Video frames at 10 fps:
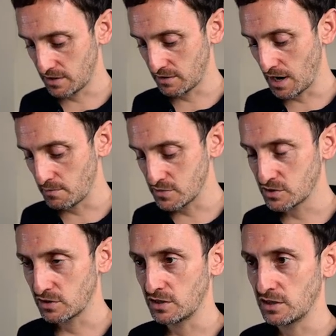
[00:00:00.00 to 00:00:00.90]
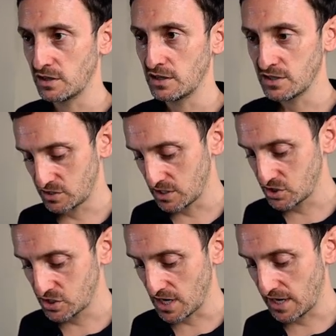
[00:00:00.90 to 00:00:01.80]
here, I'm just gonna
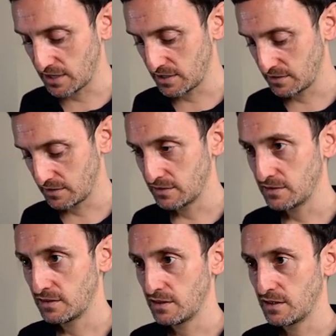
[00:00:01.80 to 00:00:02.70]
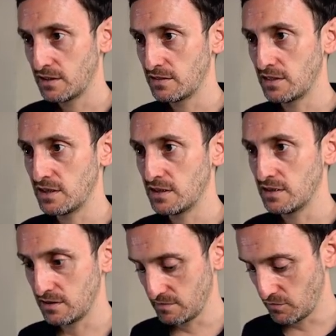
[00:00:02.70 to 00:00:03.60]
let's check
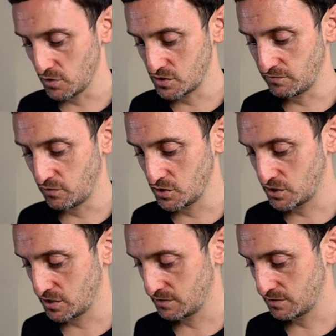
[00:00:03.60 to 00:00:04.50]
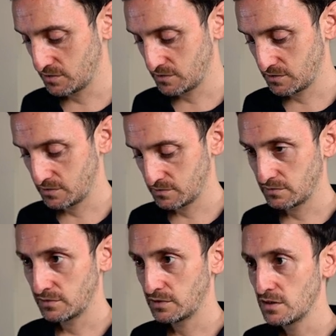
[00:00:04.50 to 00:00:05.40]
the version first.
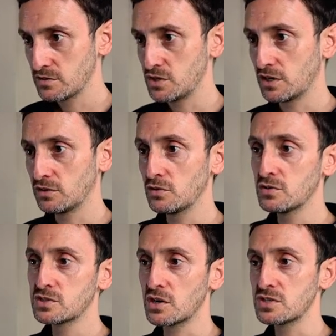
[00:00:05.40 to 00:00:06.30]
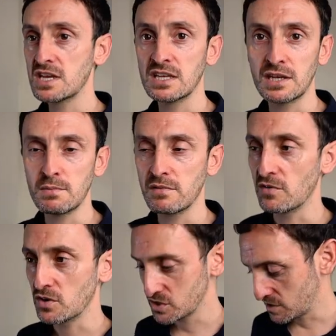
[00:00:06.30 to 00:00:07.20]
So you can do search HTTP
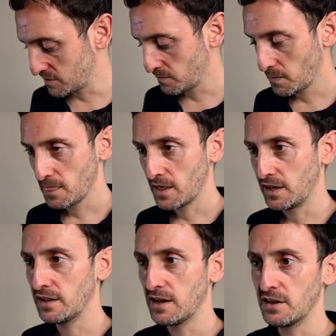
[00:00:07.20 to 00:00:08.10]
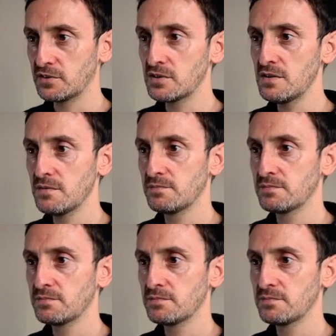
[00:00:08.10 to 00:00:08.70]
version and hit enter.